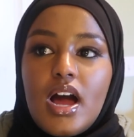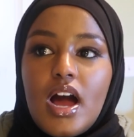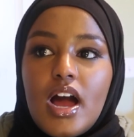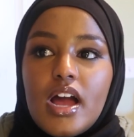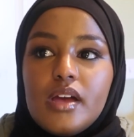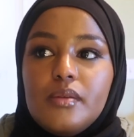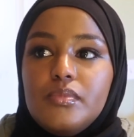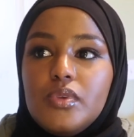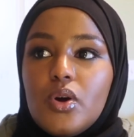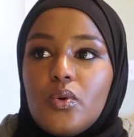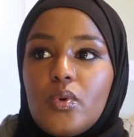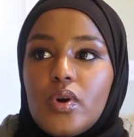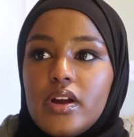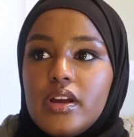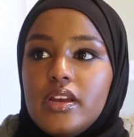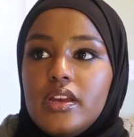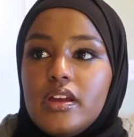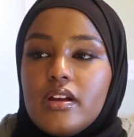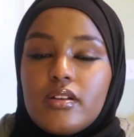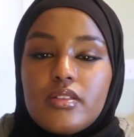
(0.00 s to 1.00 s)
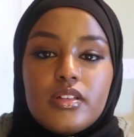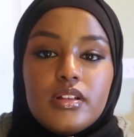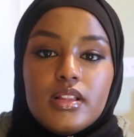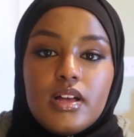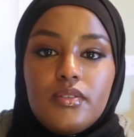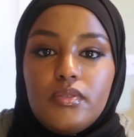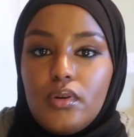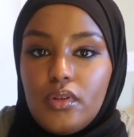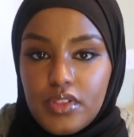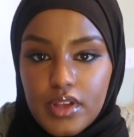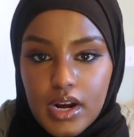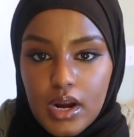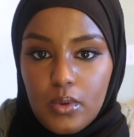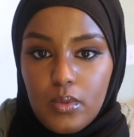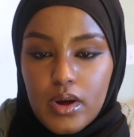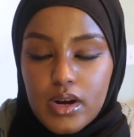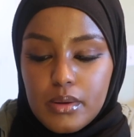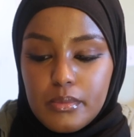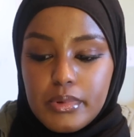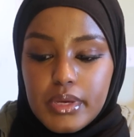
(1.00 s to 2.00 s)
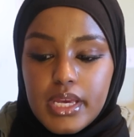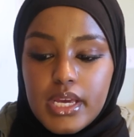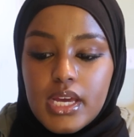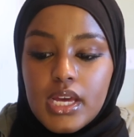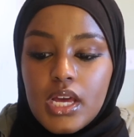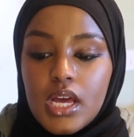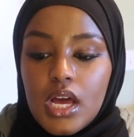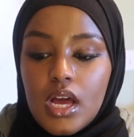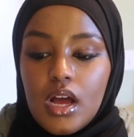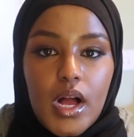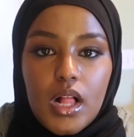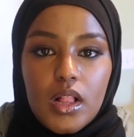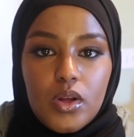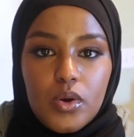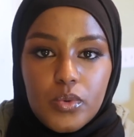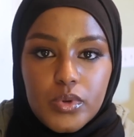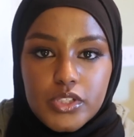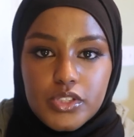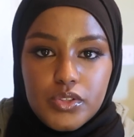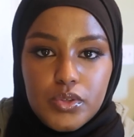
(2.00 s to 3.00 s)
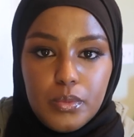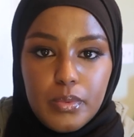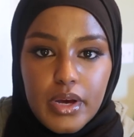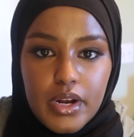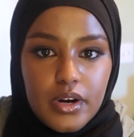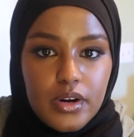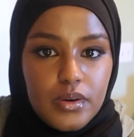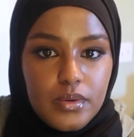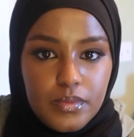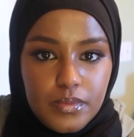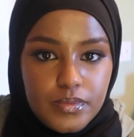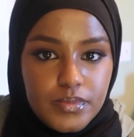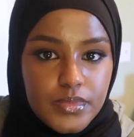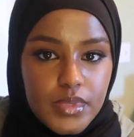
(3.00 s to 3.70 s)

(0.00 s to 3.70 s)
I am nowhere near the level that I want to be, I'll always do better.